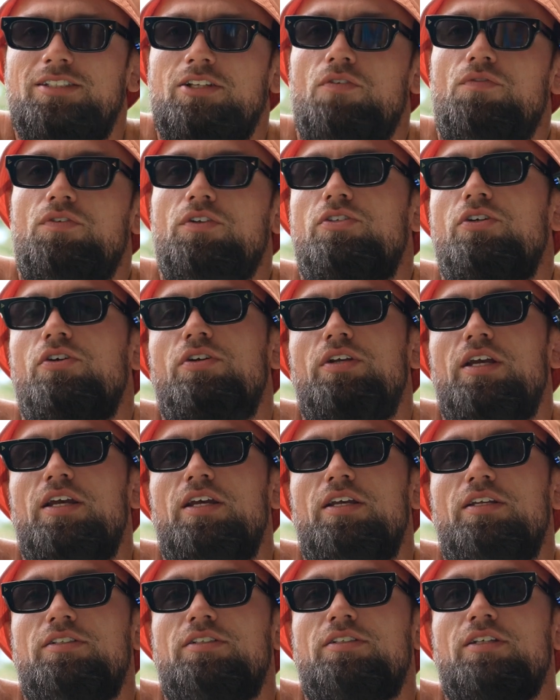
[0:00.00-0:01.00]
not for 2
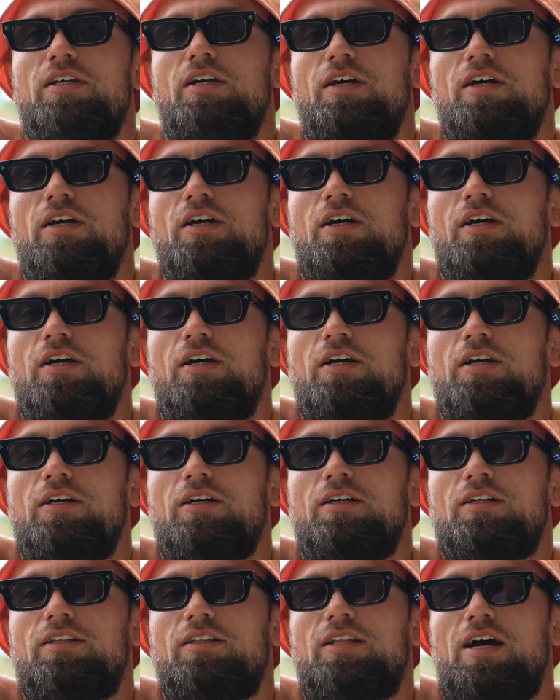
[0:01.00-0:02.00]
years.
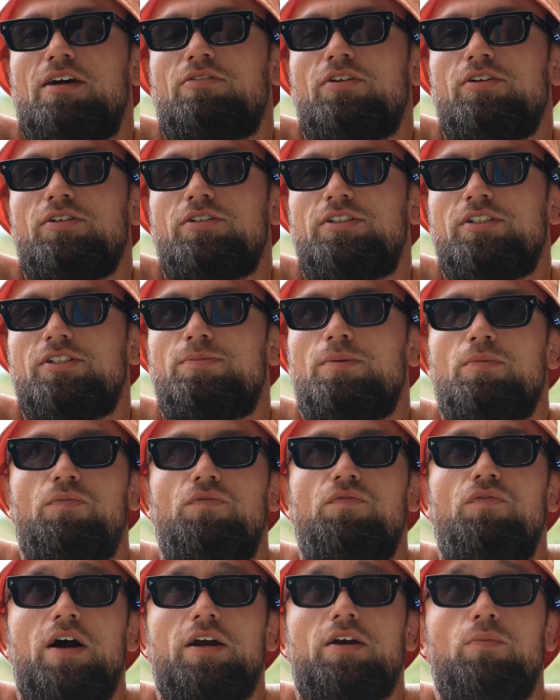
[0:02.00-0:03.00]
That Rooster's been
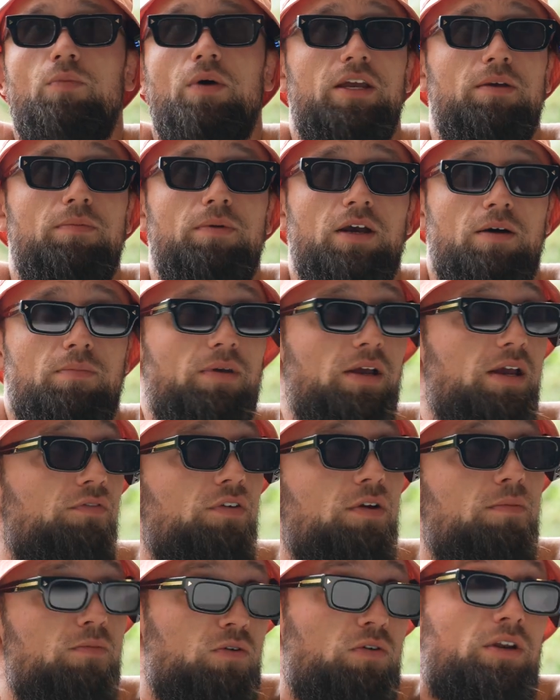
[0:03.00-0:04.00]
fucking waking me up
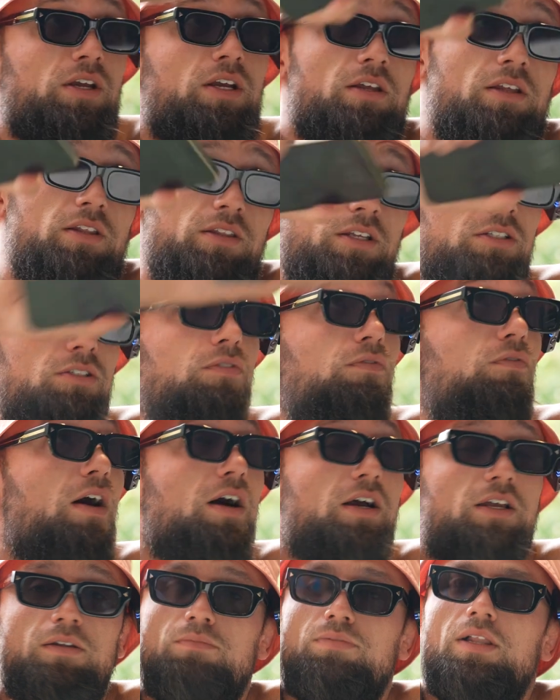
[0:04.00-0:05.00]
every morning in this
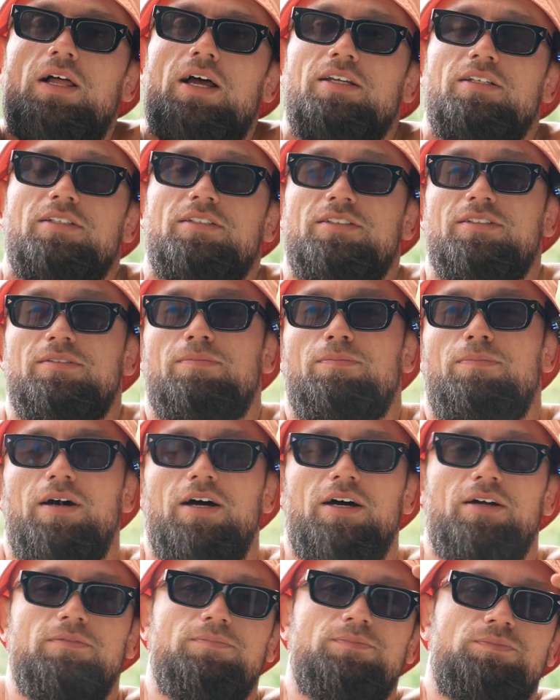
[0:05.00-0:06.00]
fucking place.
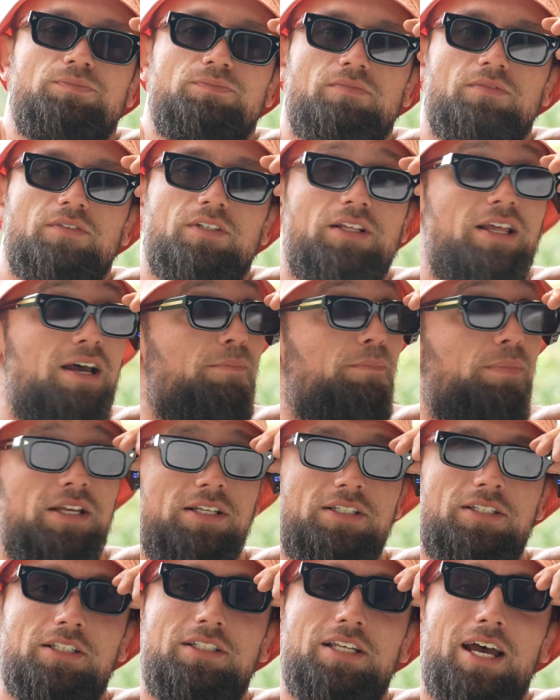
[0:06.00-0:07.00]
And that
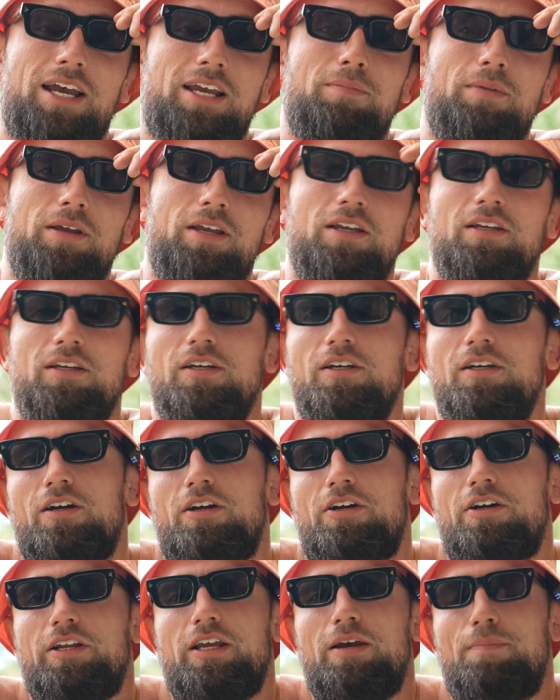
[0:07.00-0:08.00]
bee's attacking me.
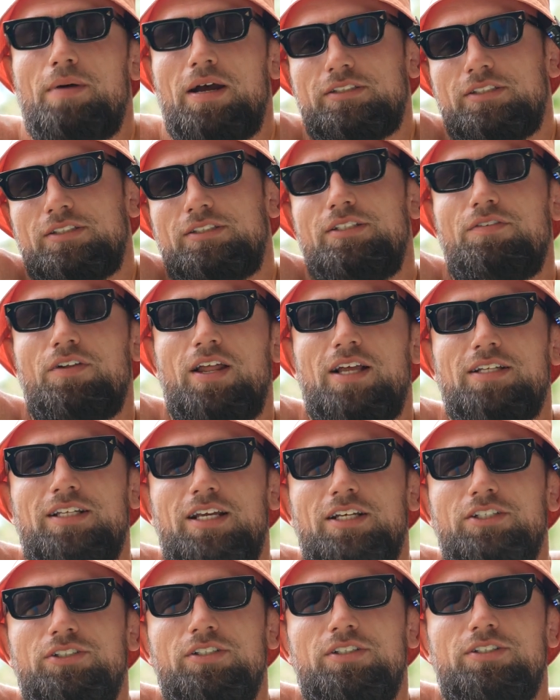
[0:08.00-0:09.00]
Got to get back to
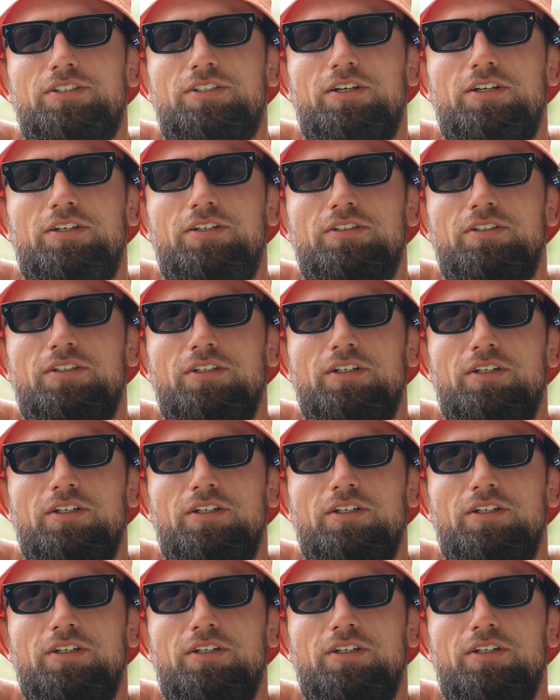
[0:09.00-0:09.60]
civilization soon.